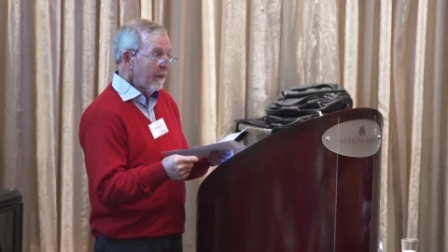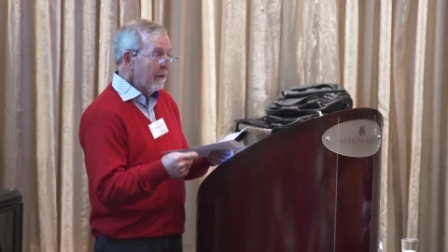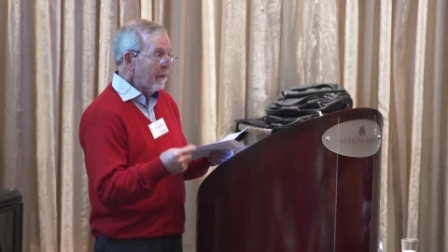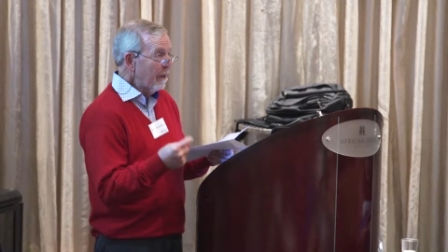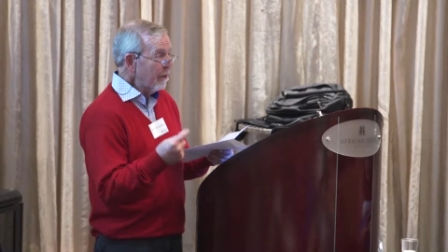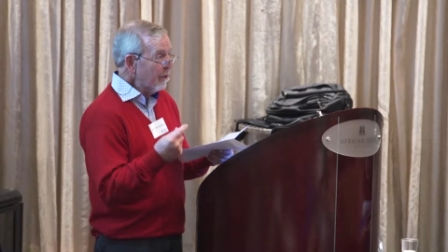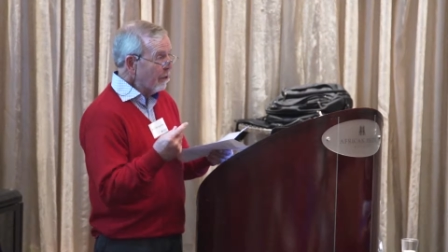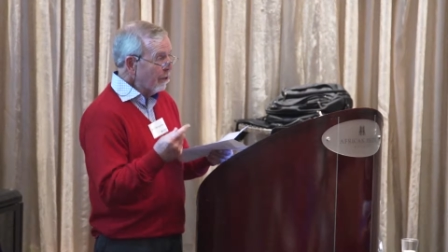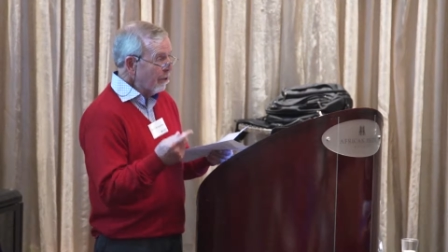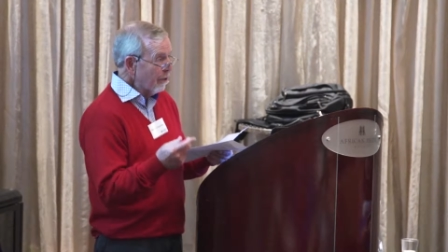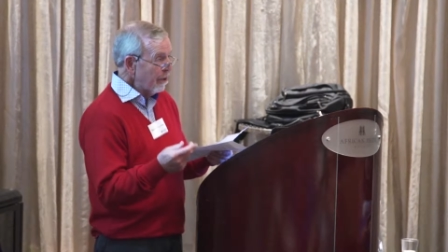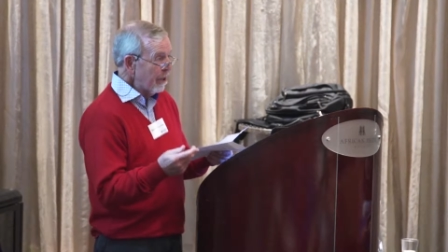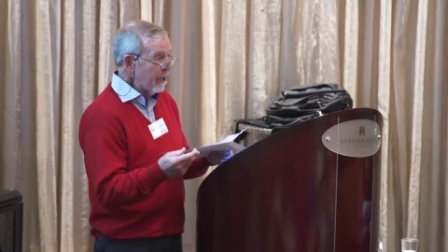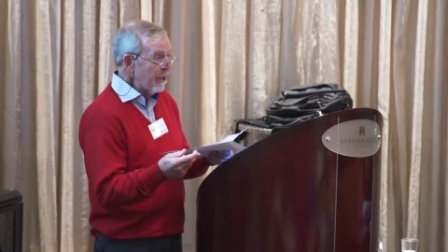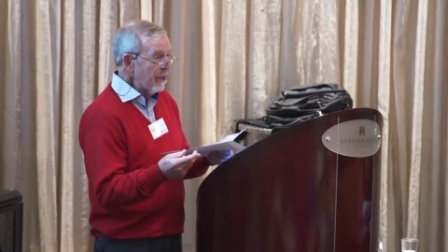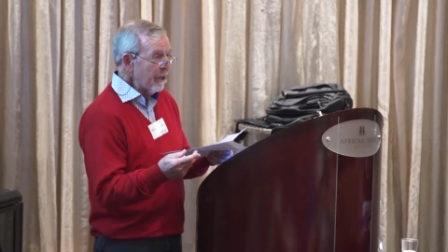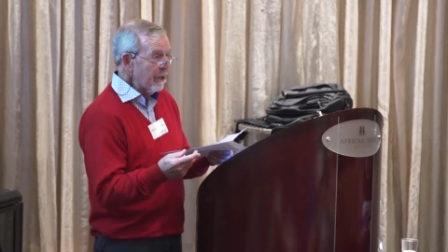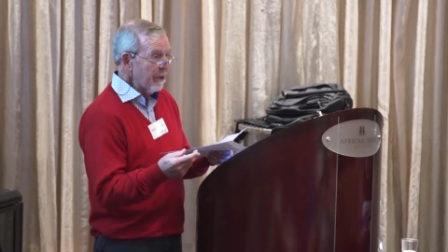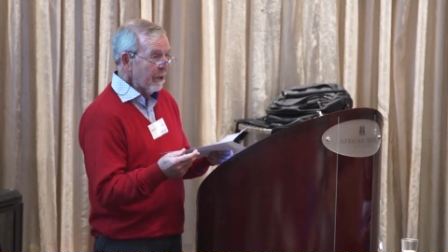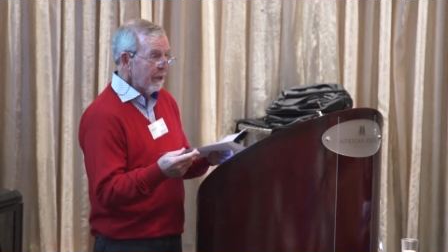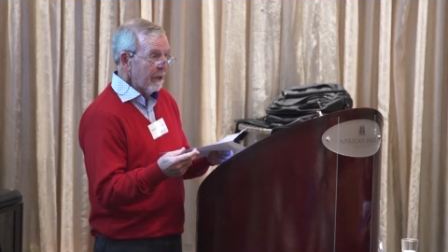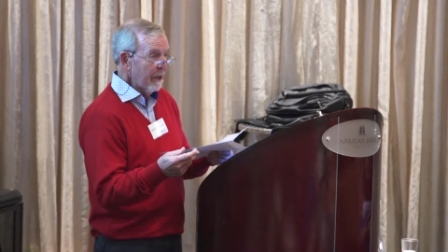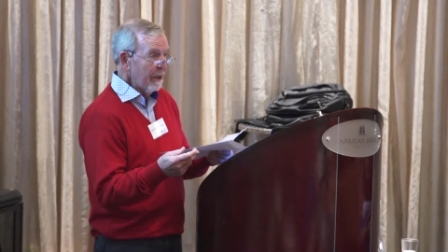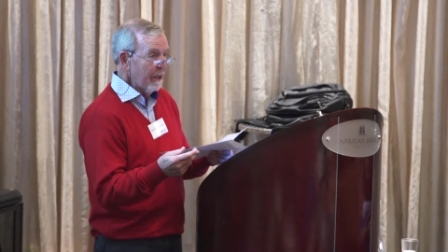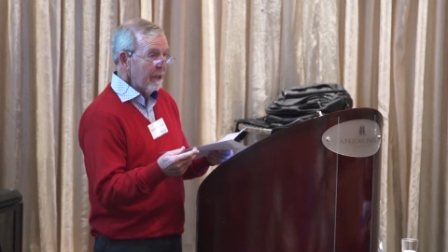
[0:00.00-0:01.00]
The
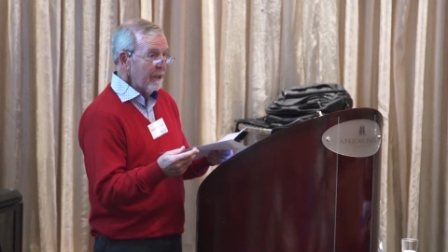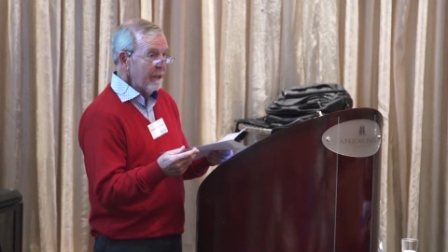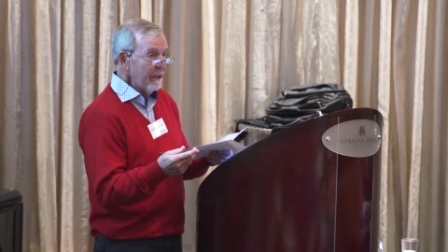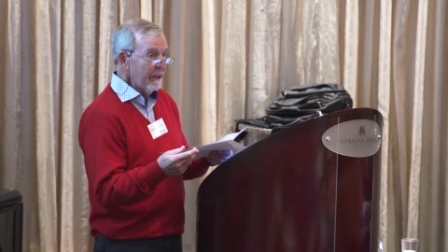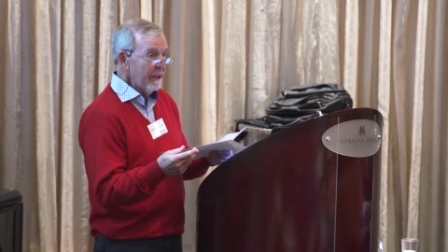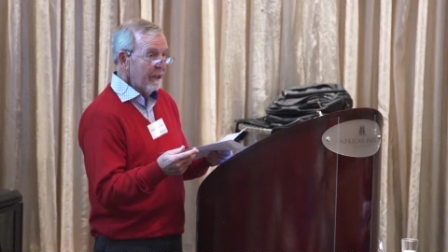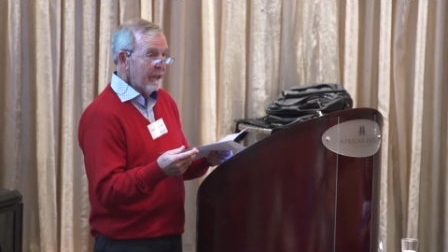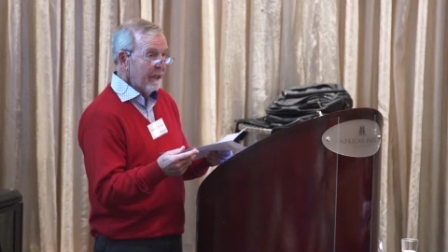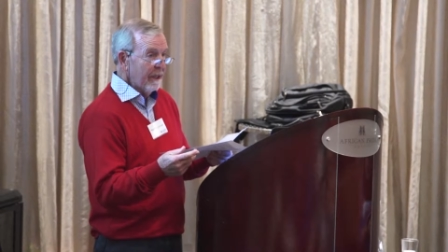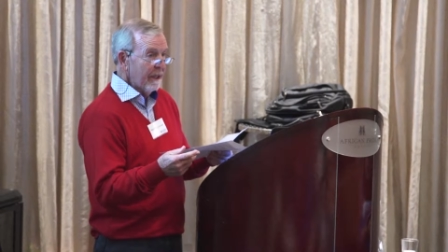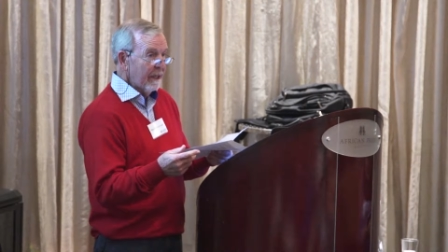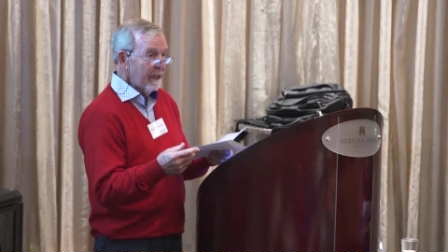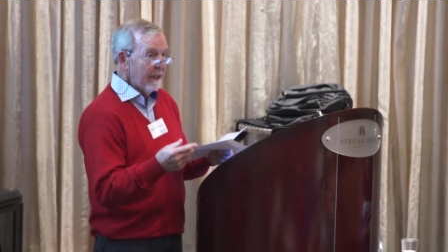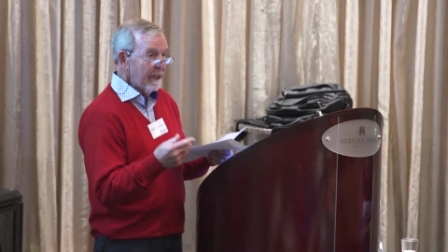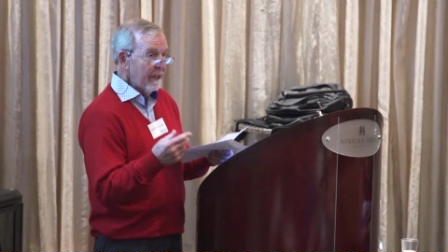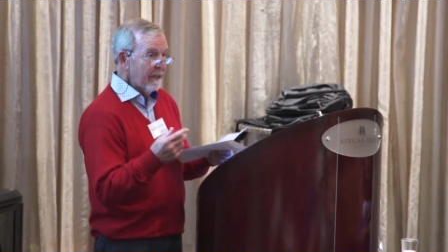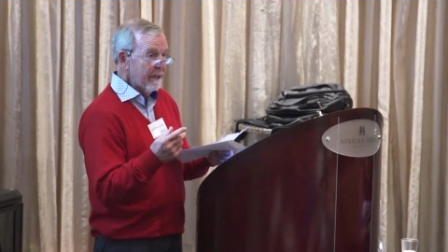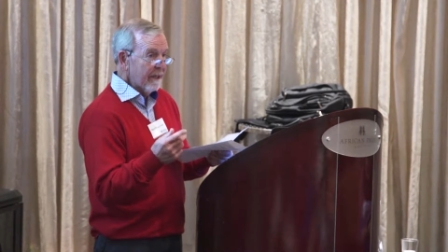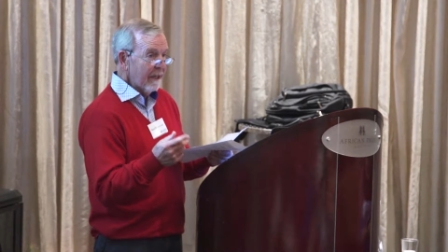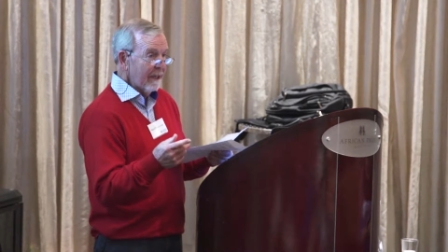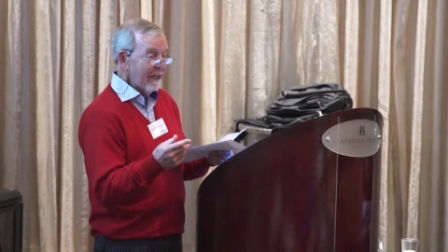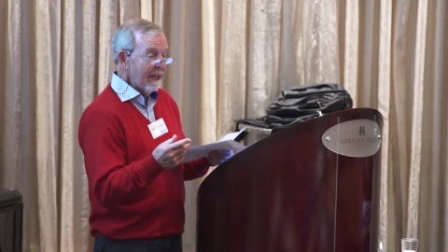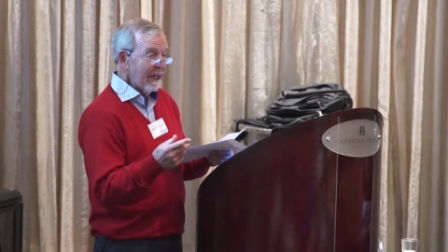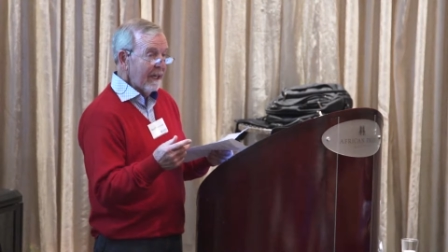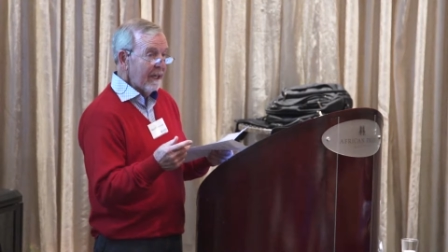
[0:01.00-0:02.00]
treasurer
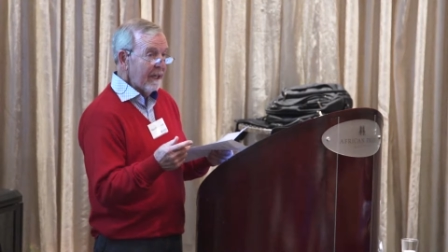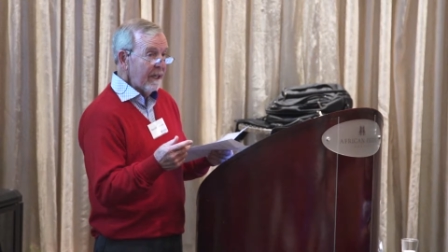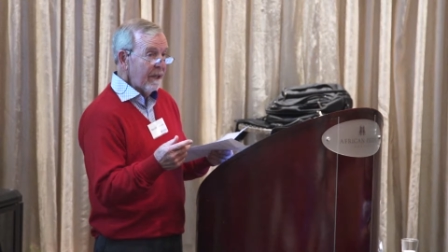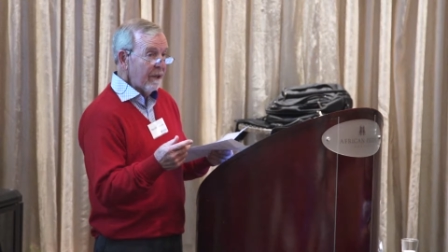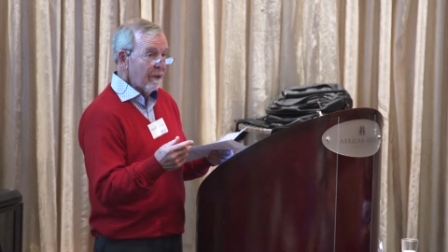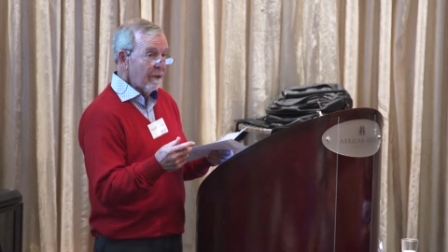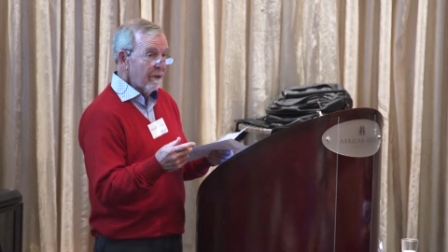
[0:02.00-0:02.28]
is a lady